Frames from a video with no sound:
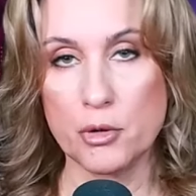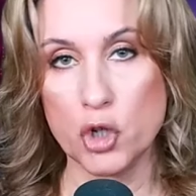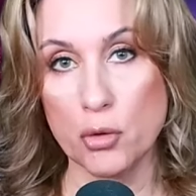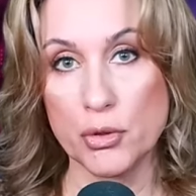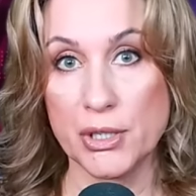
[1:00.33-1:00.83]

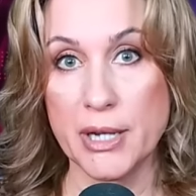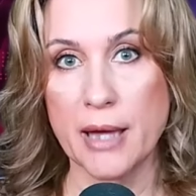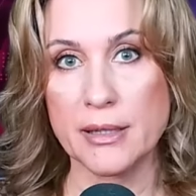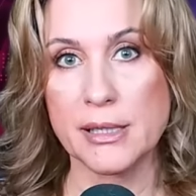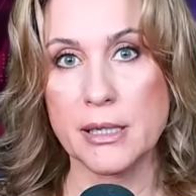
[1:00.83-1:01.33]
Jones'
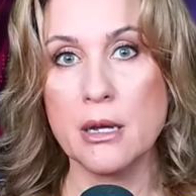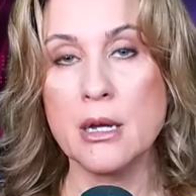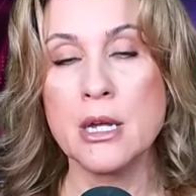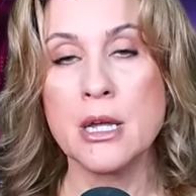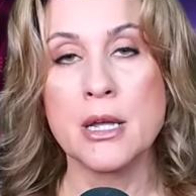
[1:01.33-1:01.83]
debts."
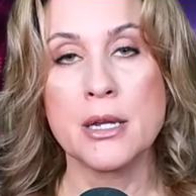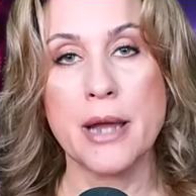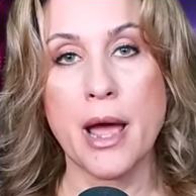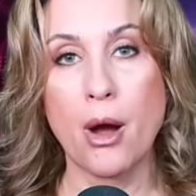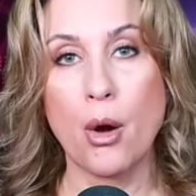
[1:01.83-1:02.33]

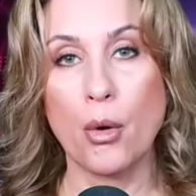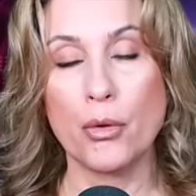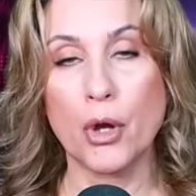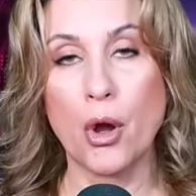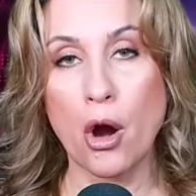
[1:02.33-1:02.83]
Now,
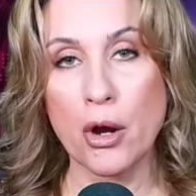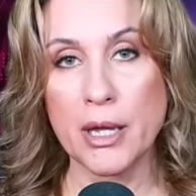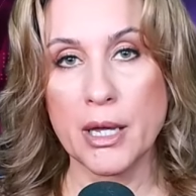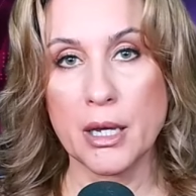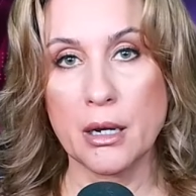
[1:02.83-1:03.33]
The
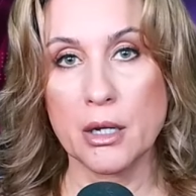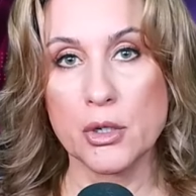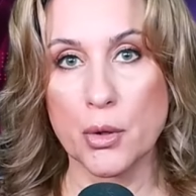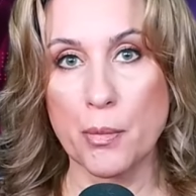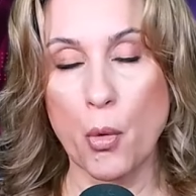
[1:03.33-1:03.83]
Guardian
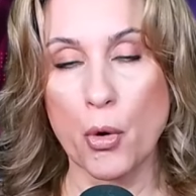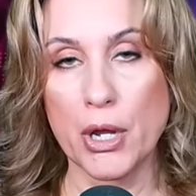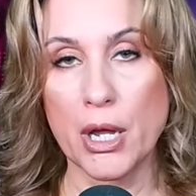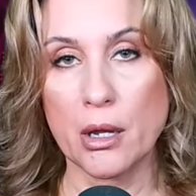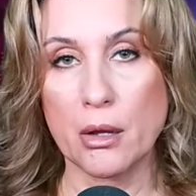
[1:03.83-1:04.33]
is
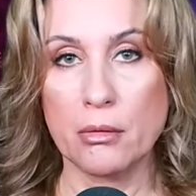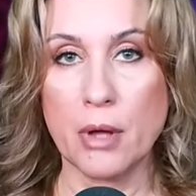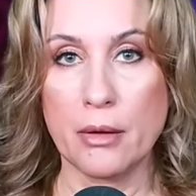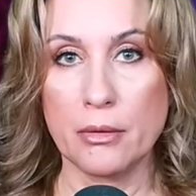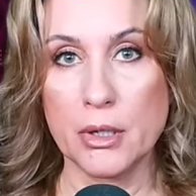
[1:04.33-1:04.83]
reporting
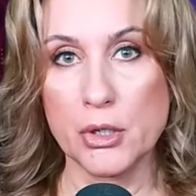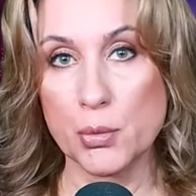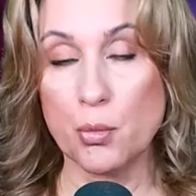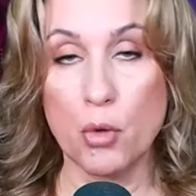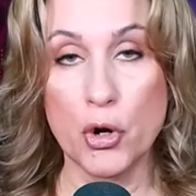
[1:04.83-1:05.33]
that
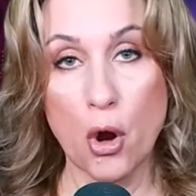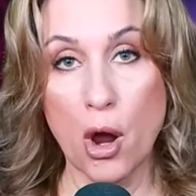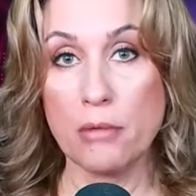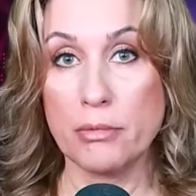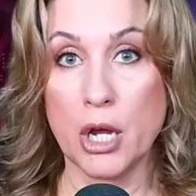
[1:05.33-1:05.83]
this would,
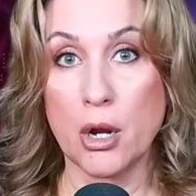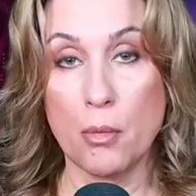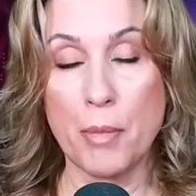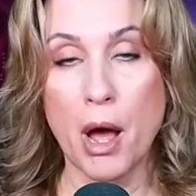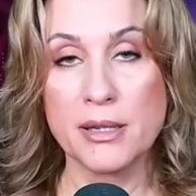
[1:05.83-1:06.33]
you
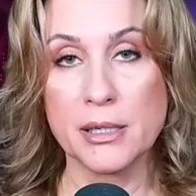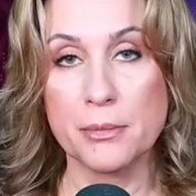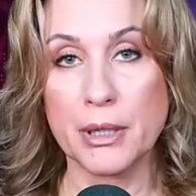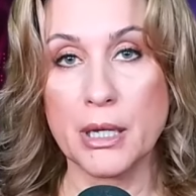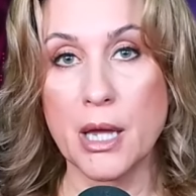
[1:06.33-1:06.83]
know,
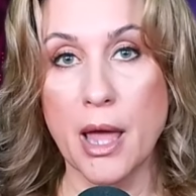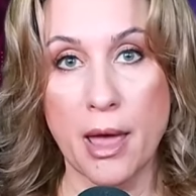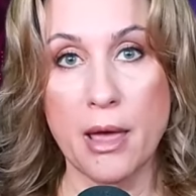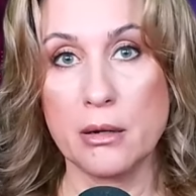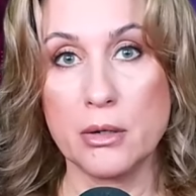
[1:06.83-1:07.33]
possibly
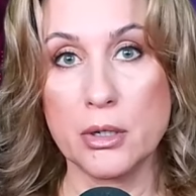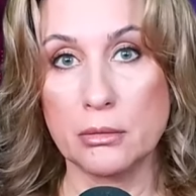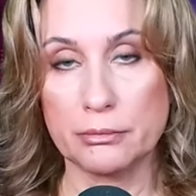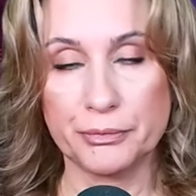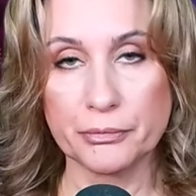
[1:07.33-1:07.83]
end
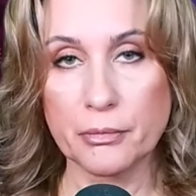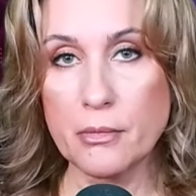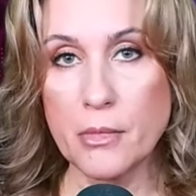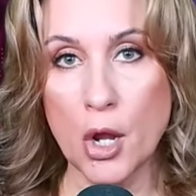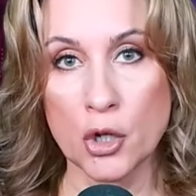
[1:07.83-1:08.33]

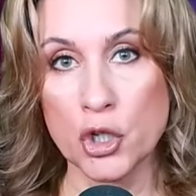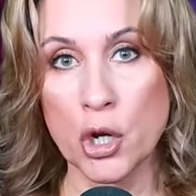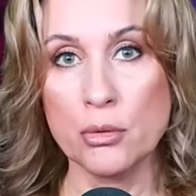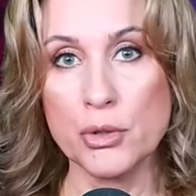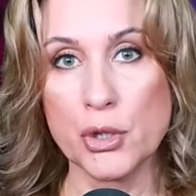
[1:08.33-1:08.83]

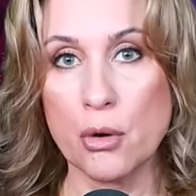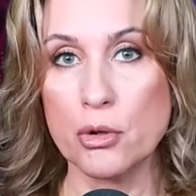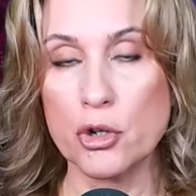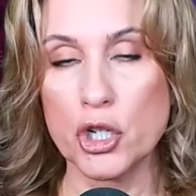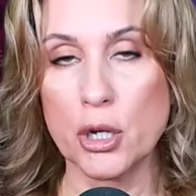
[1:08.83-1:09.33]
Jones'
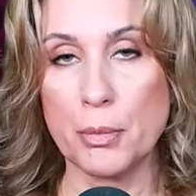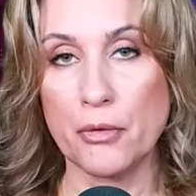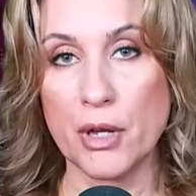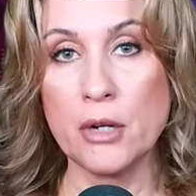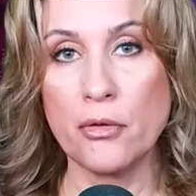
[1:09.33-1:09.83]
ownership
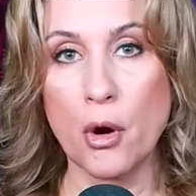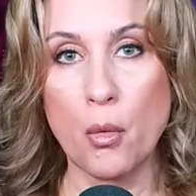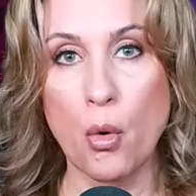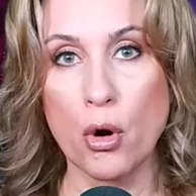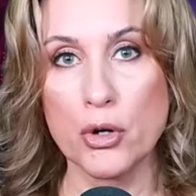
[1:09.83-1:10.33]
of
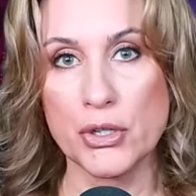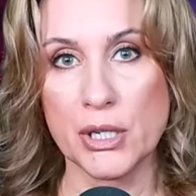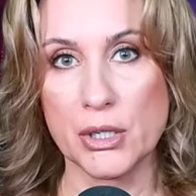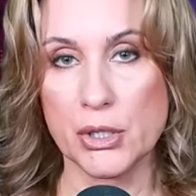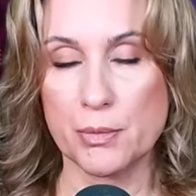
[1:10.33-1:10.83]
Infowars,
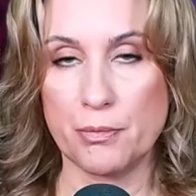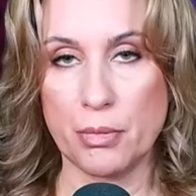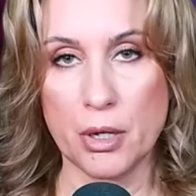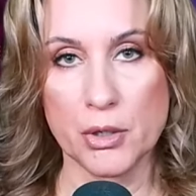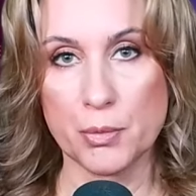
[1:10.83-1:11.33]

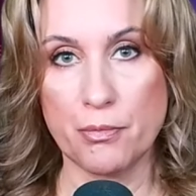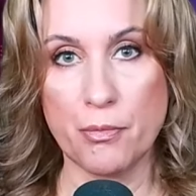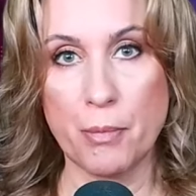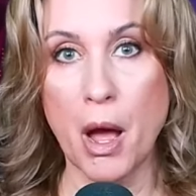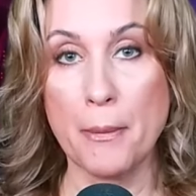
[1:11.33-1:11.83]
his
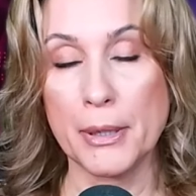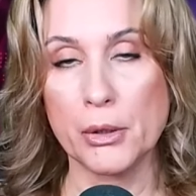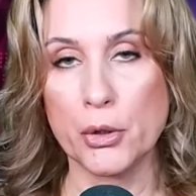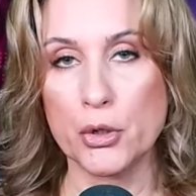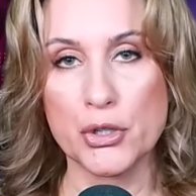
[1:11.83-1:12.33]

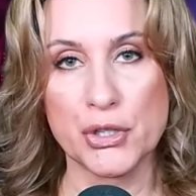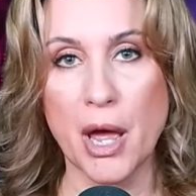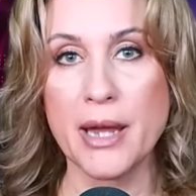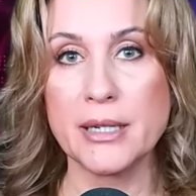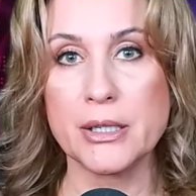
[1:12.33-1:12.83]
popular
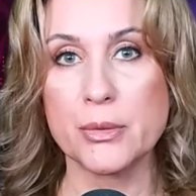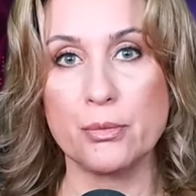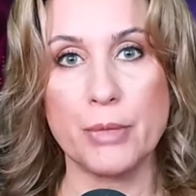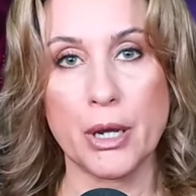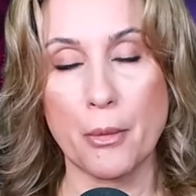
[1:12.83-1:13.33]
site,
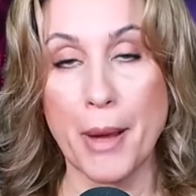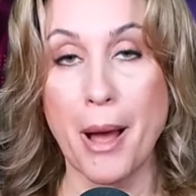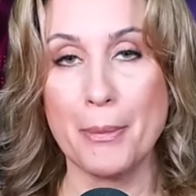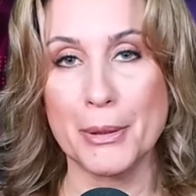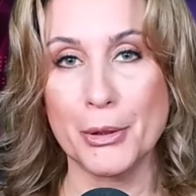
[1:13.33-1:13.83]
you know,
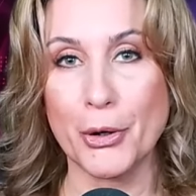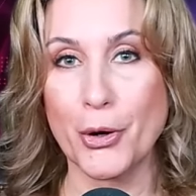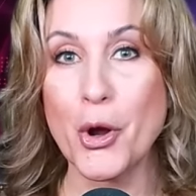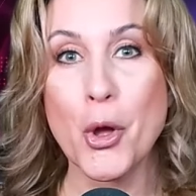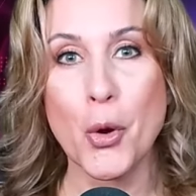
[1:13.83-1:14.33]

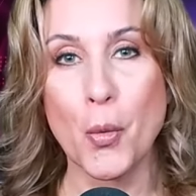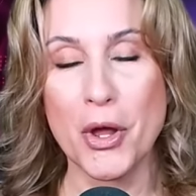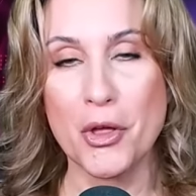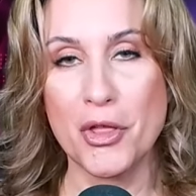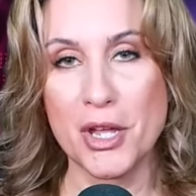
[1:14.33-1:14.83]
popular
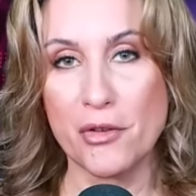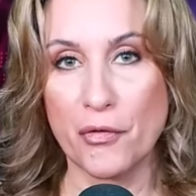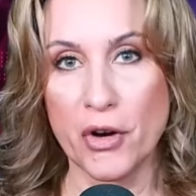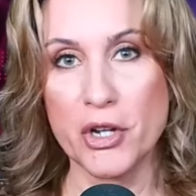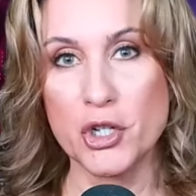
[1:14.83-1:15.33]
with the
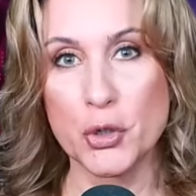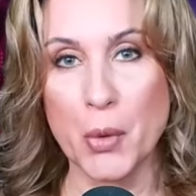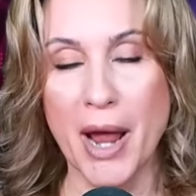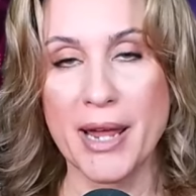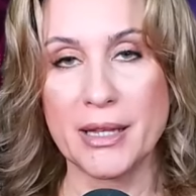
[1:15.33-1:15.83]
fringe
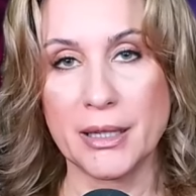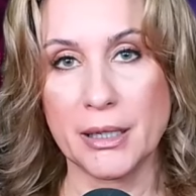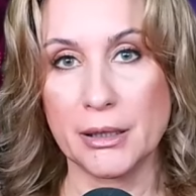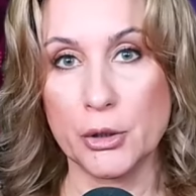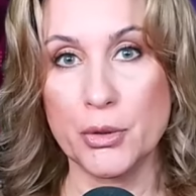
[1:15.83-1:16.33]
right,
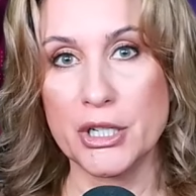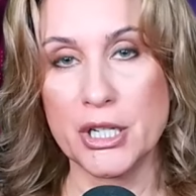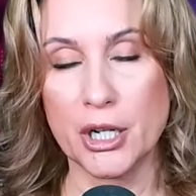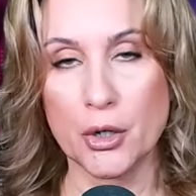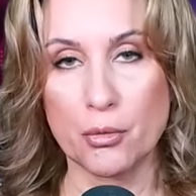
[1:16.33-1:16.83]
the
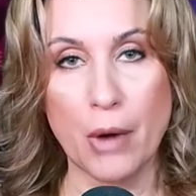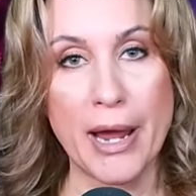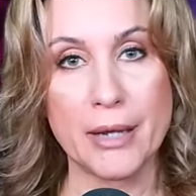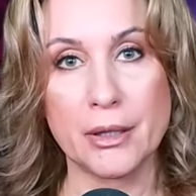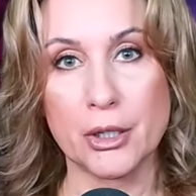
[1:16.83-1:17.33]
lunatic
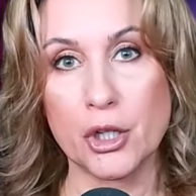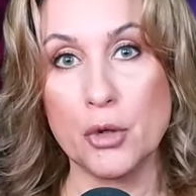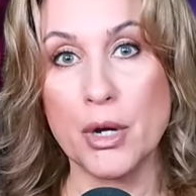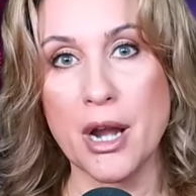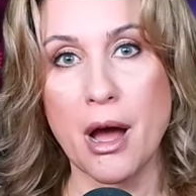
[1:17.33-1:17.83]
right, the
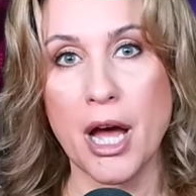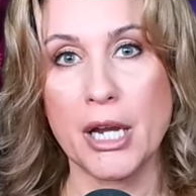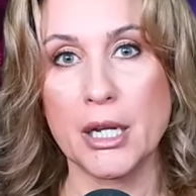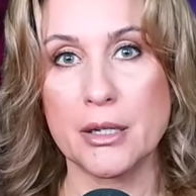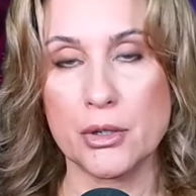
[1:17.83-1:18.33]

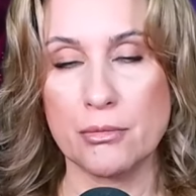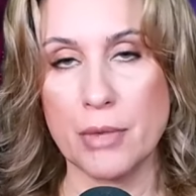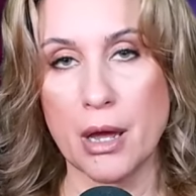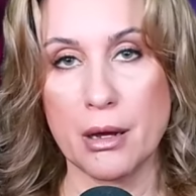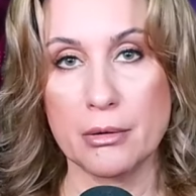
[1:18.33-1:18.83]
QAnon
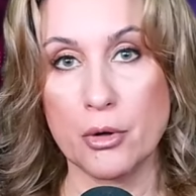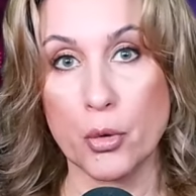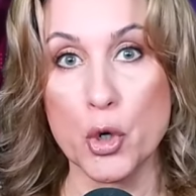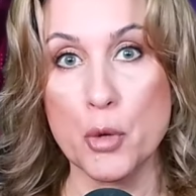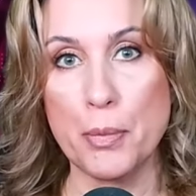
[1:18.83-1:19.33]

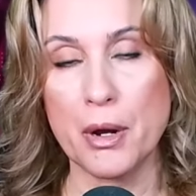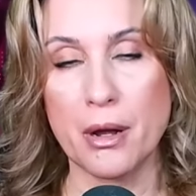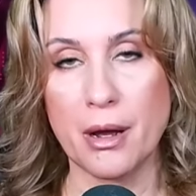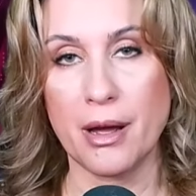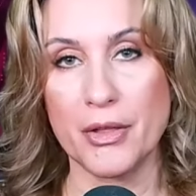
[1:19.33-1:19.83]
group
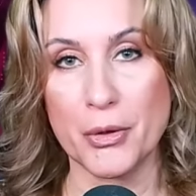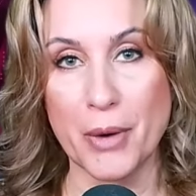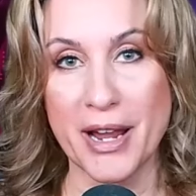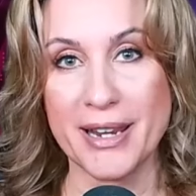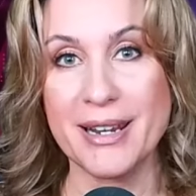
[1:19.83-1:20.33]
on the
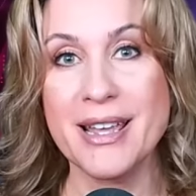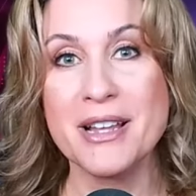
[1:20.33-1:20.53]
right.